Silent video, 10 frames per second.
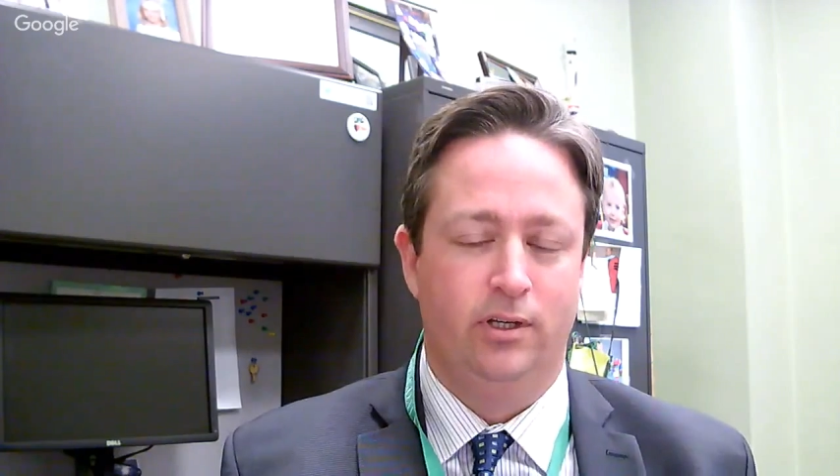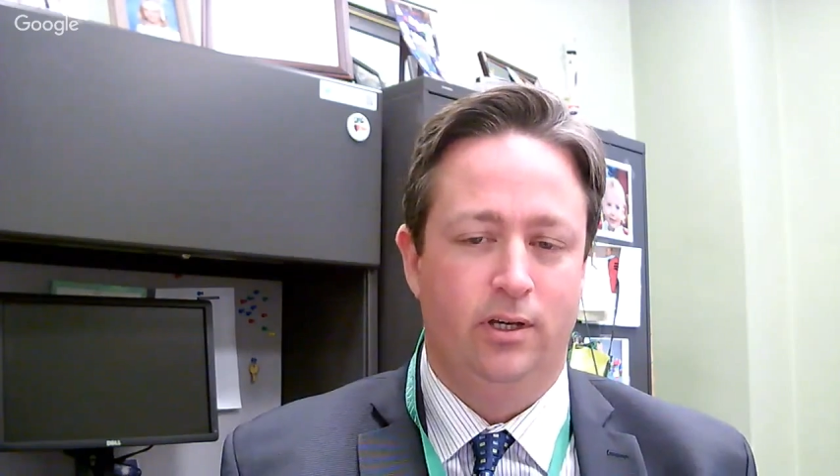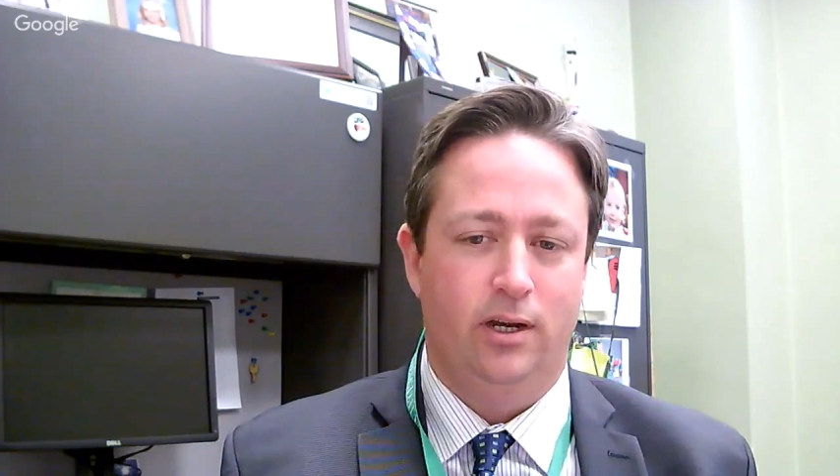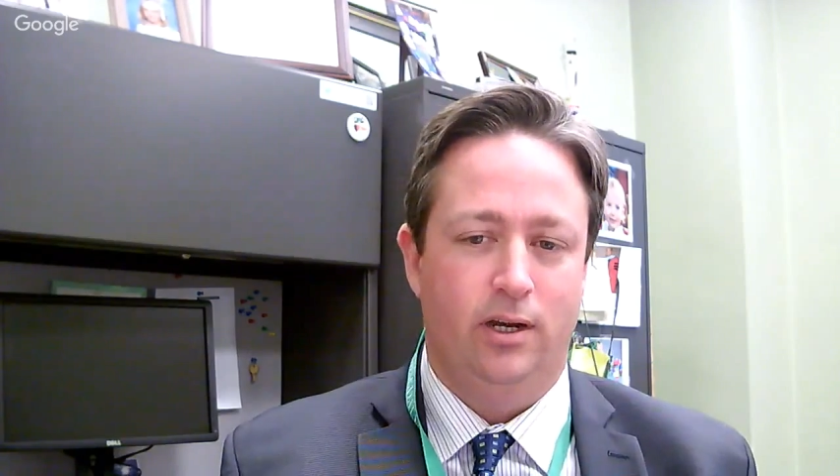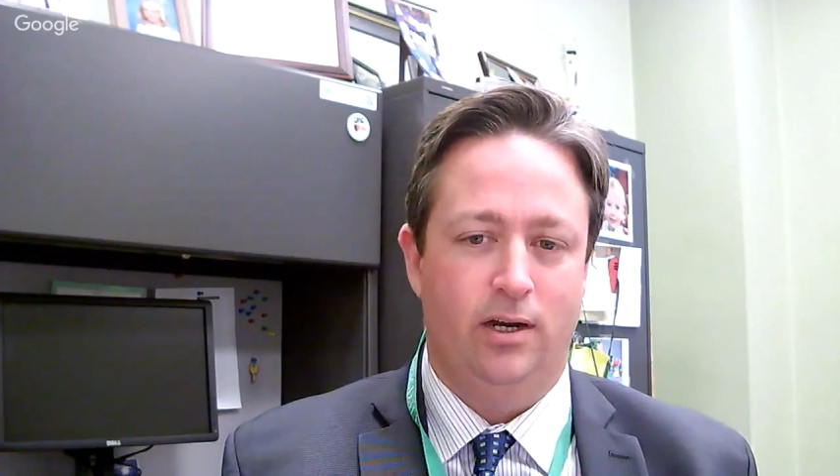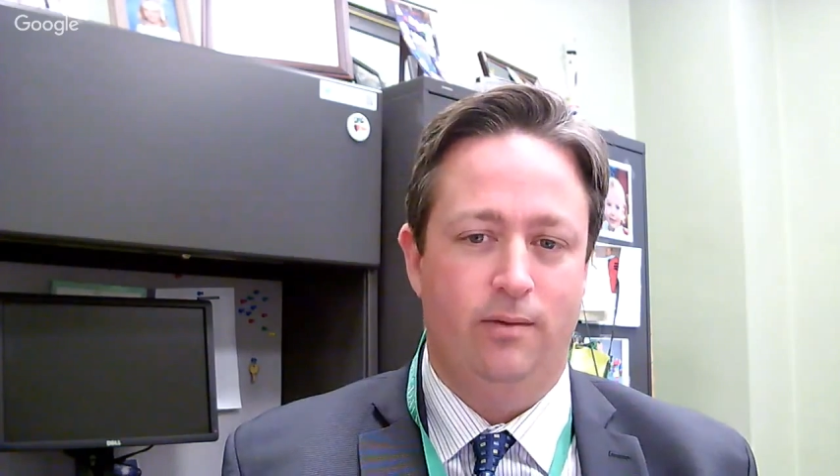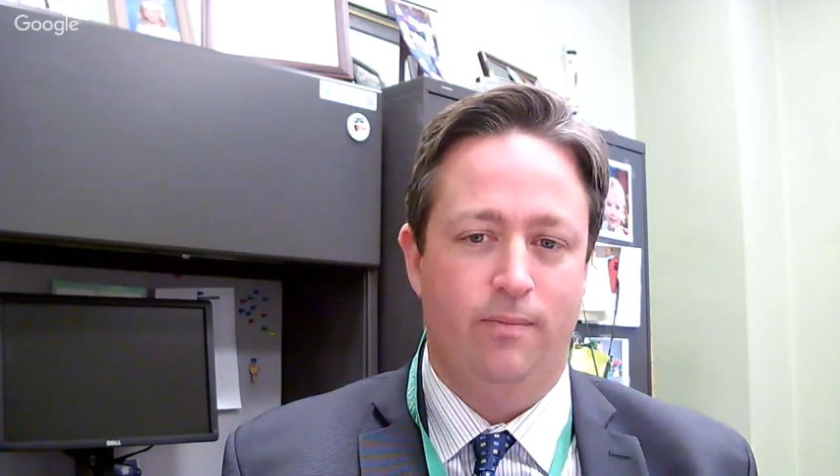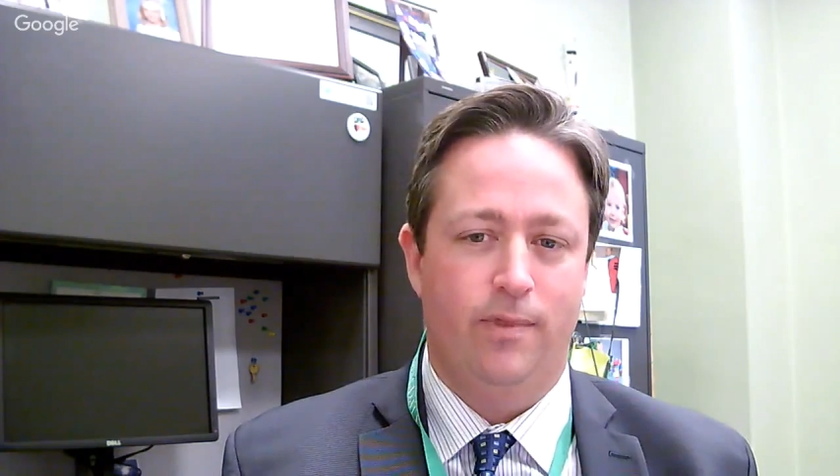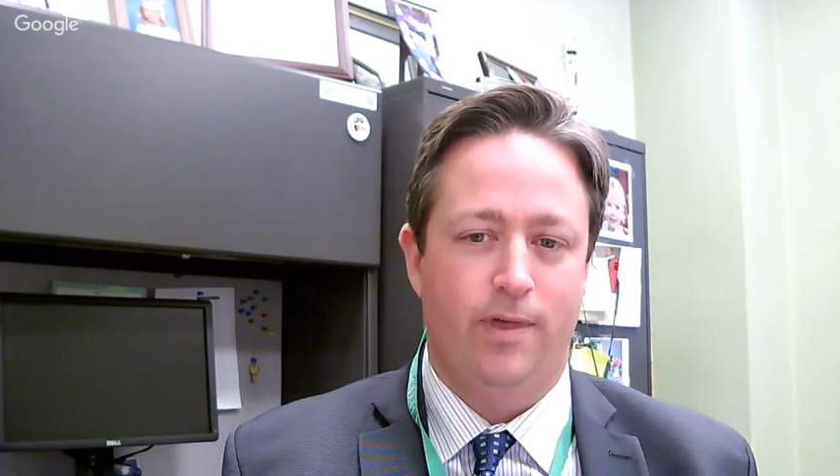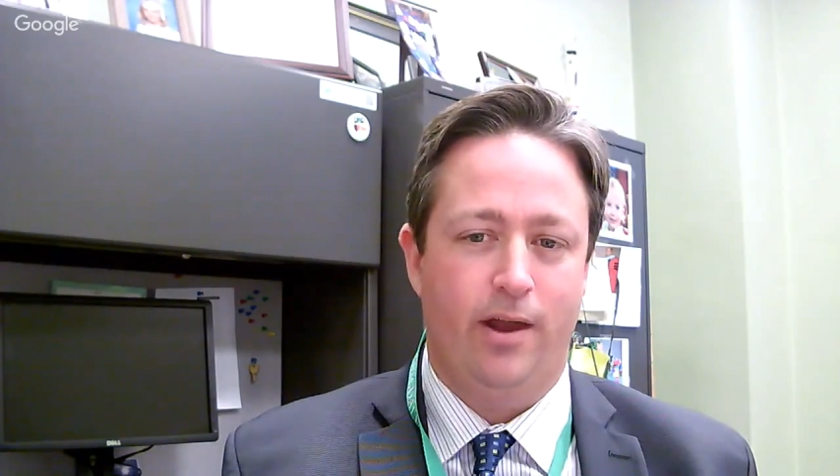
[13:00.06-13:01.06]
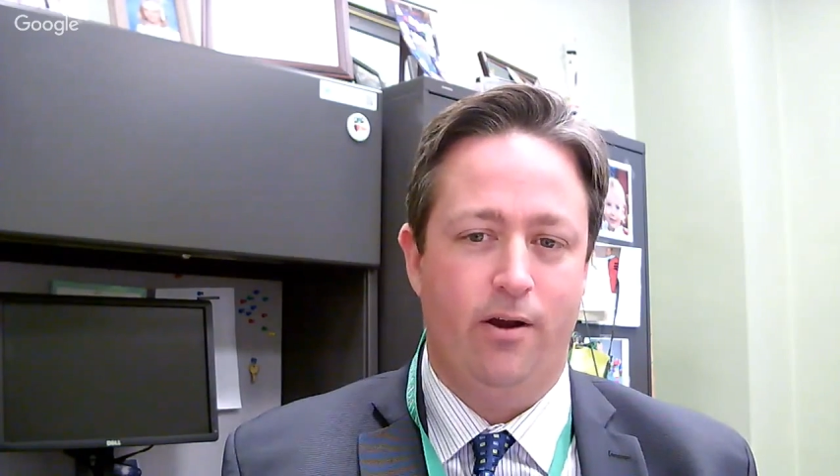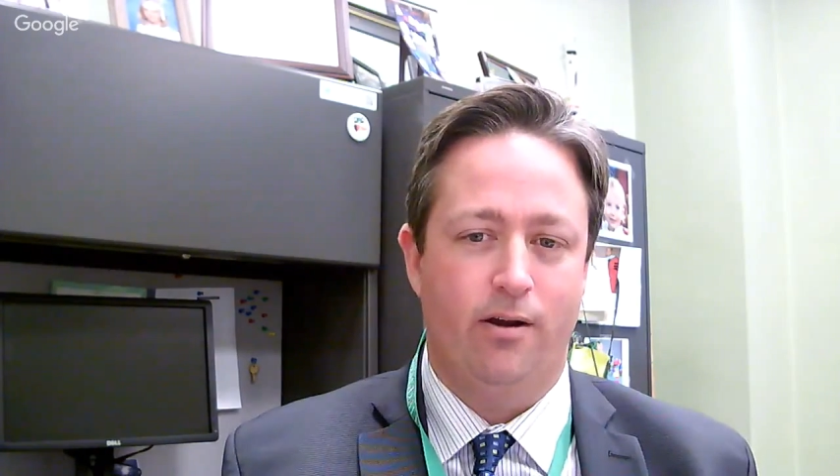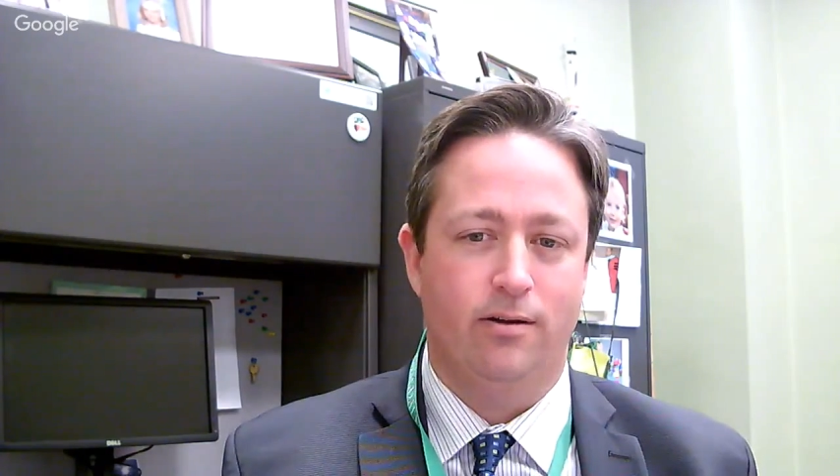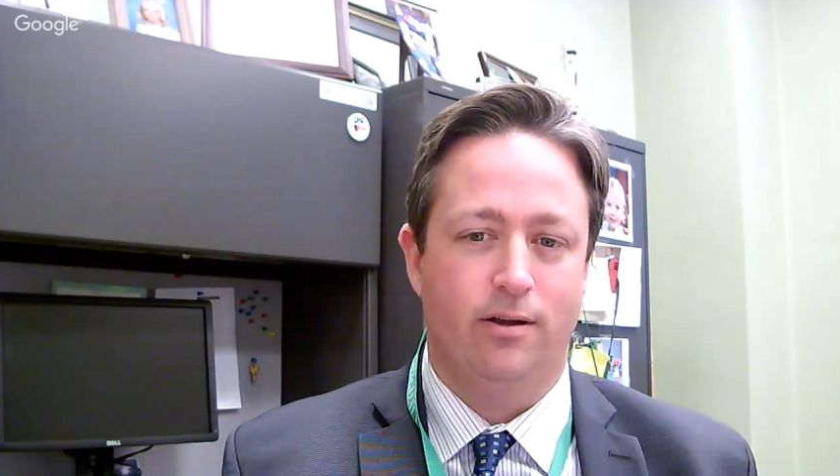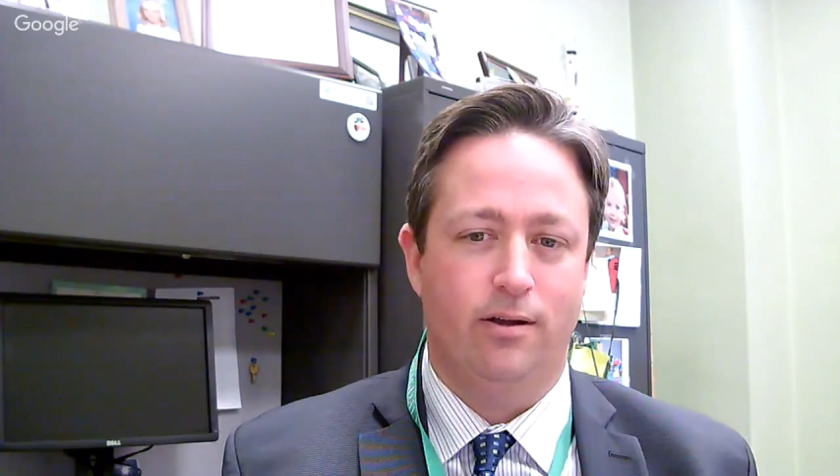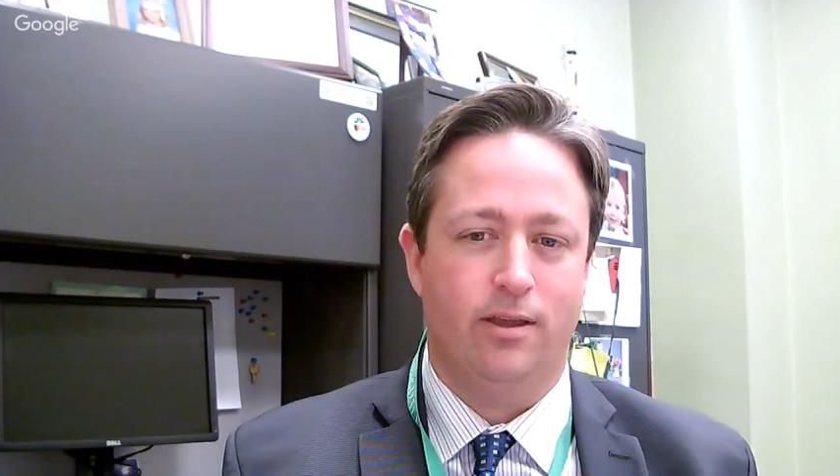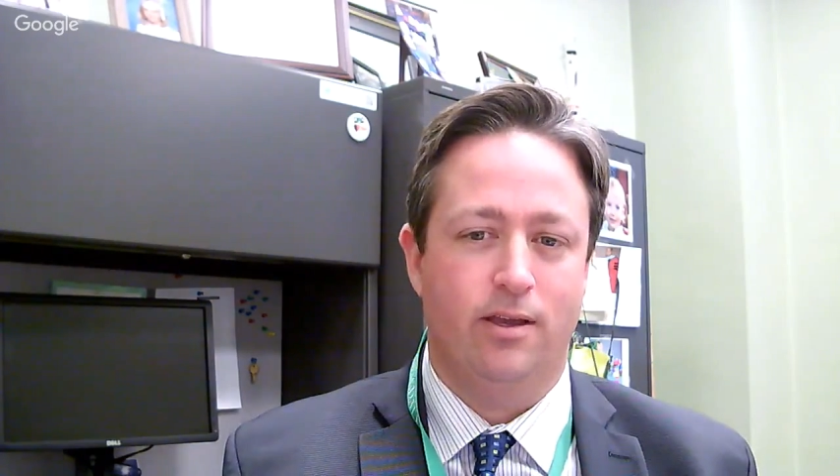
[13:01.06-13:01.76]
that our